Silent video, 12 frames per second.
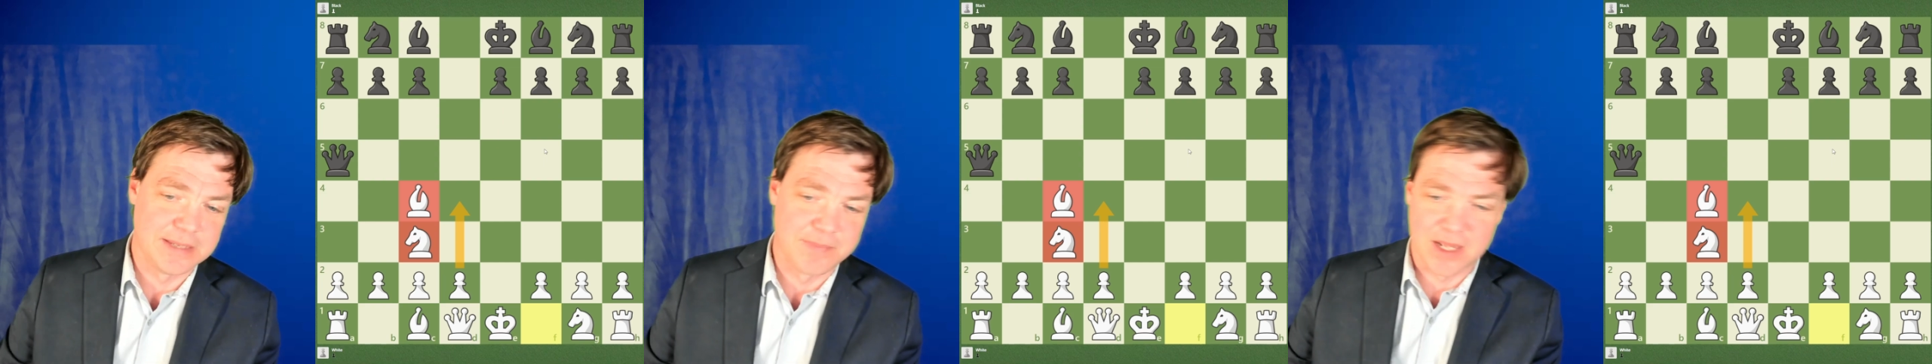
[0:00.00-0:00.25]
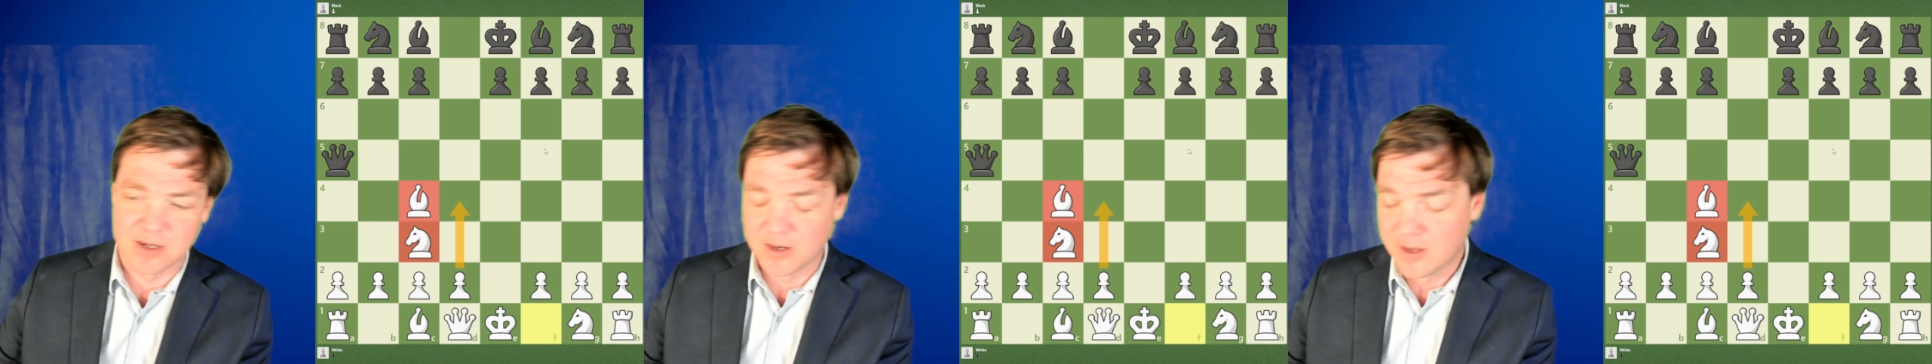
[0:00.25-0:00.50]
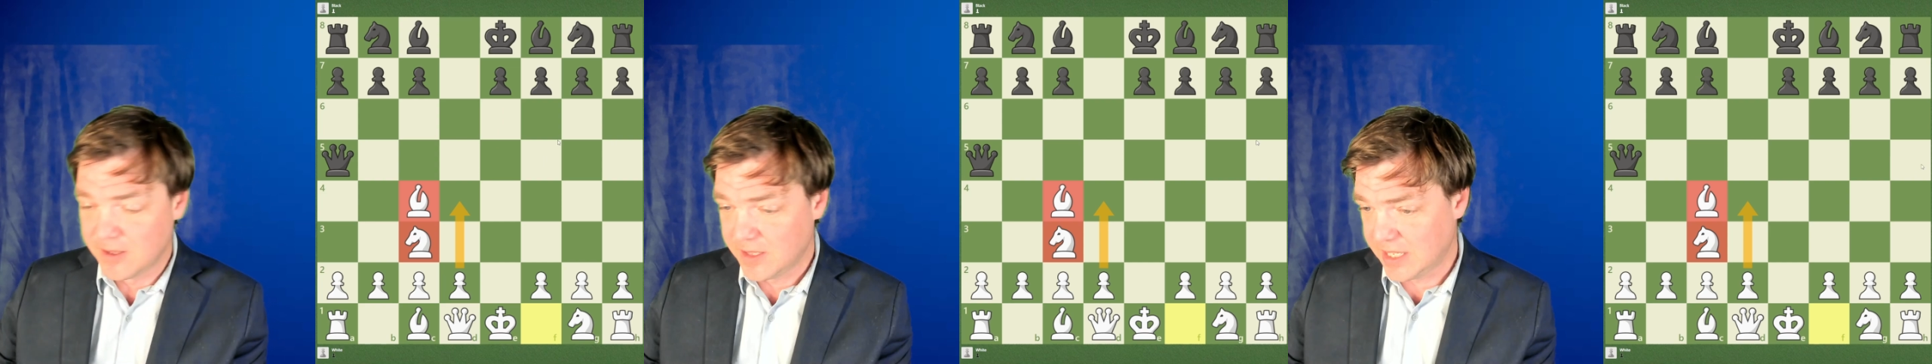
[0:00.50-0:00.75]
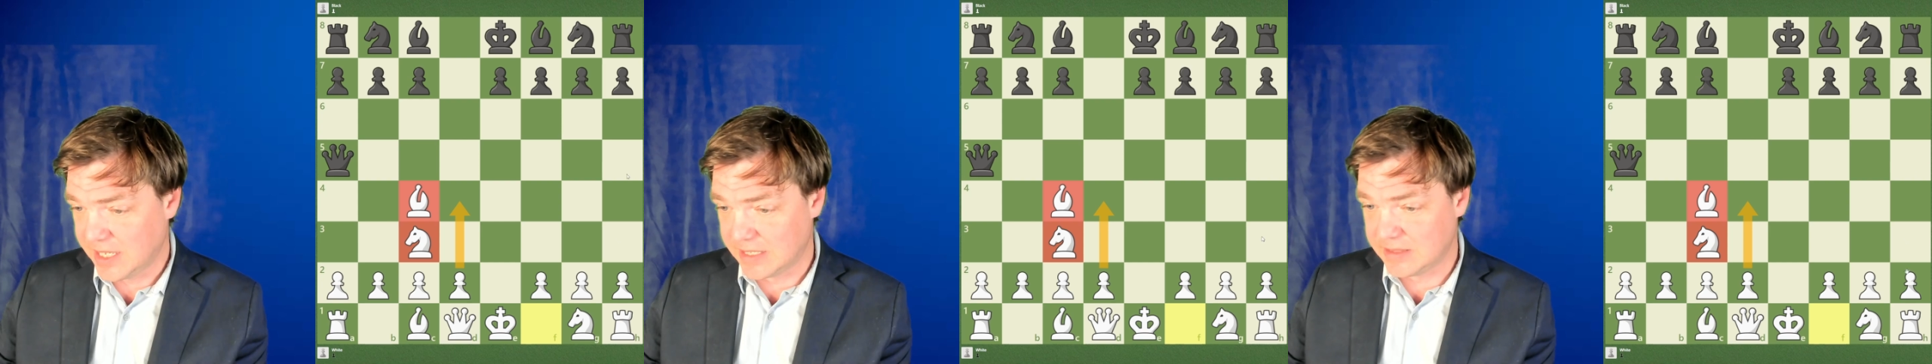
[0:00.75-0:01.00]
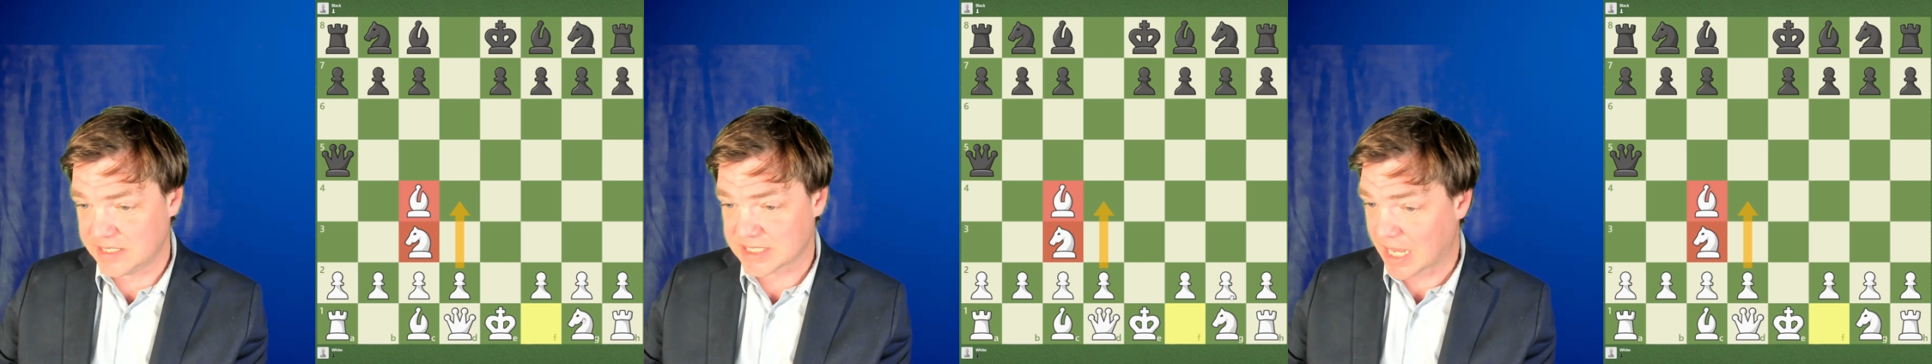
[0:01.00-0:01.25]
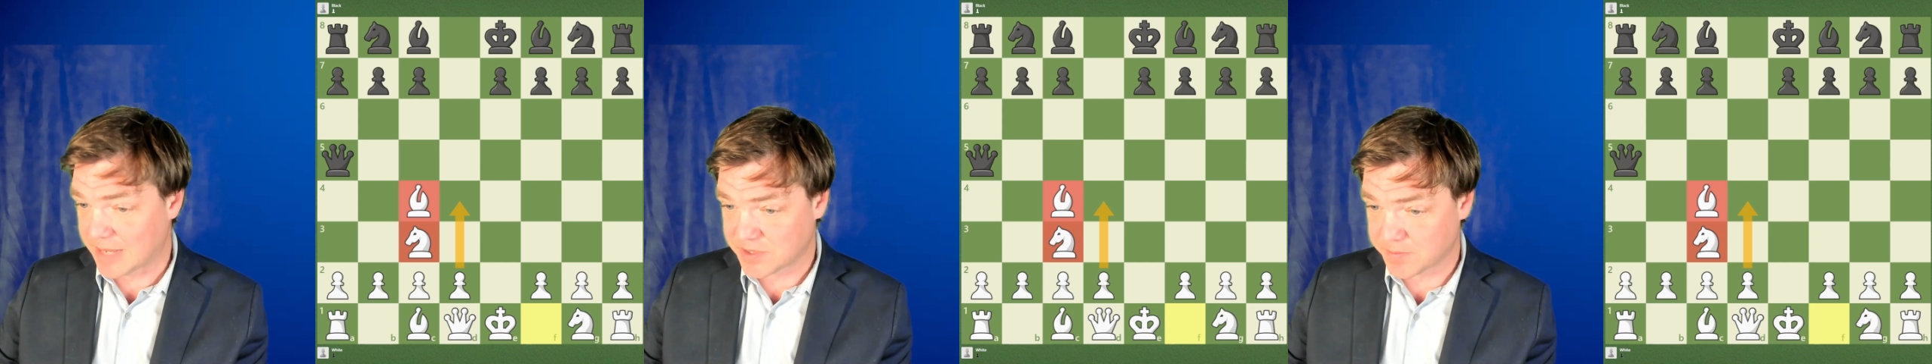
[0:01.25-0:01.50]
better in these
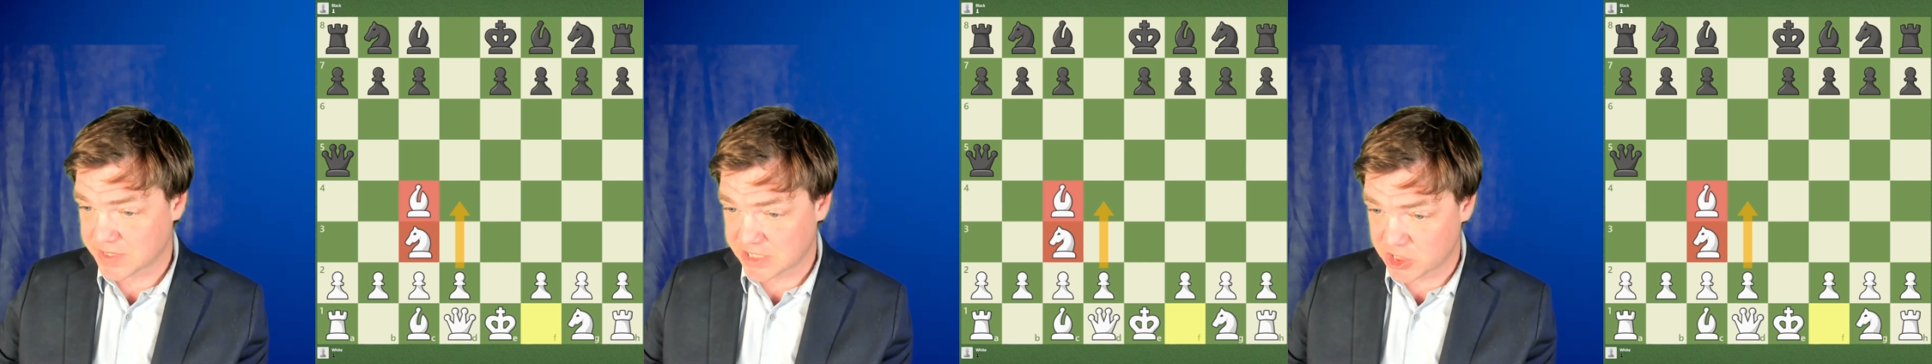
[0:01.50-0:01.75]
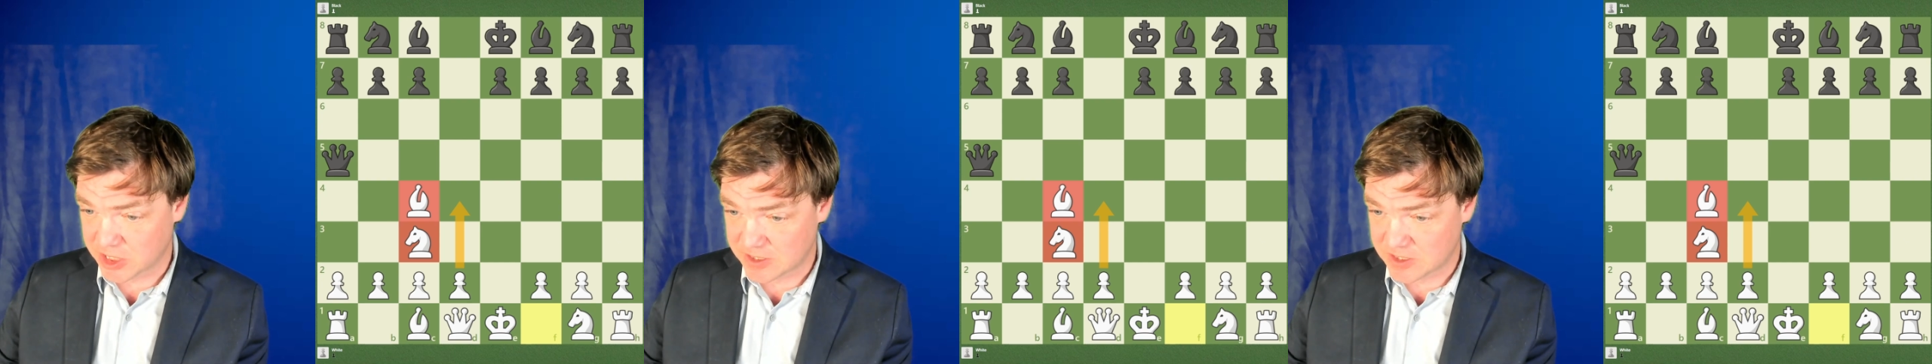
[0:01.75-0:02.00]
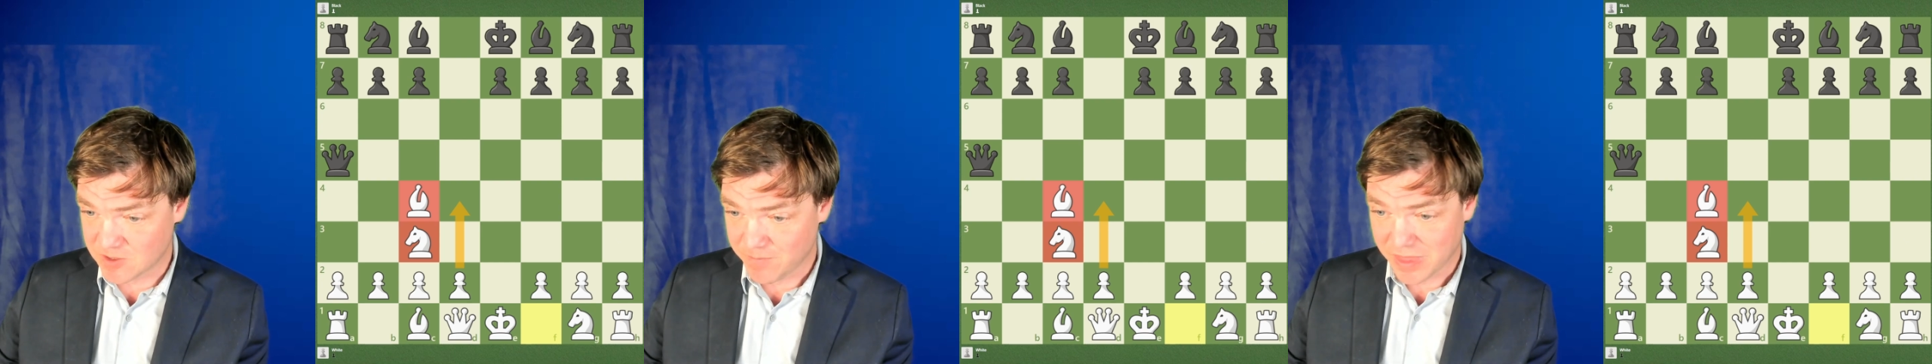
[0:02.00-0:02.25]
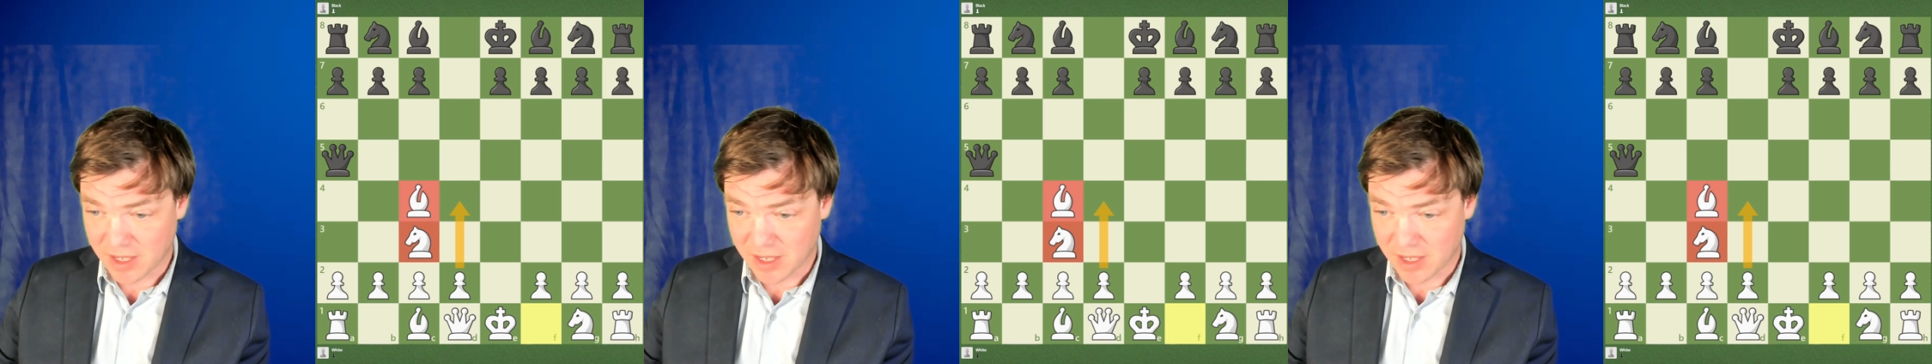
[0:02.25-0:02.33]
types of positions.